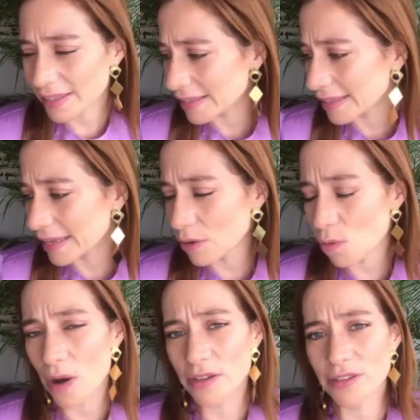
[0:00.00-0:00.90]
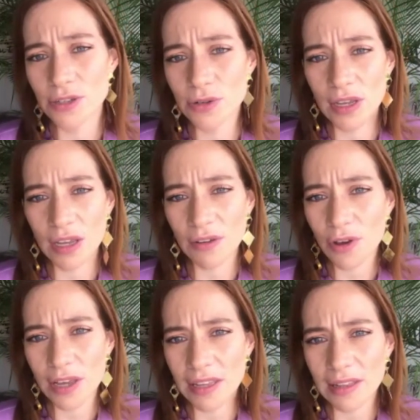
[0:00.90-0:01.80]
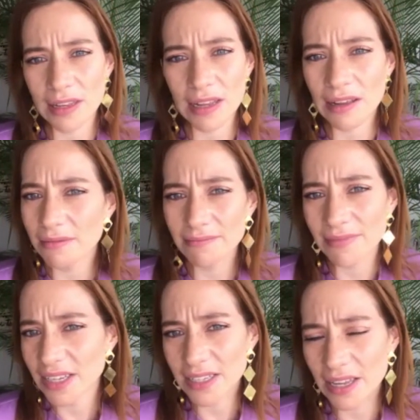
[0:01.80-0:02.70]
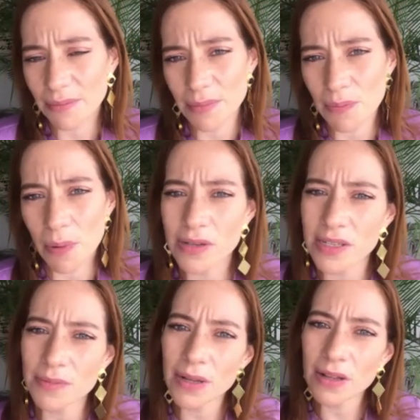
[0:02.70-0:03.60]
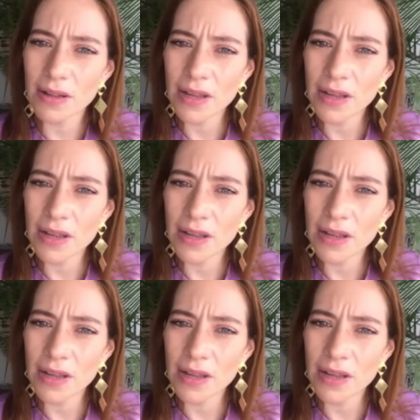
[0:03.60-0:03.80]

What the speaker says: he wants to give you a kidney, it can be possible.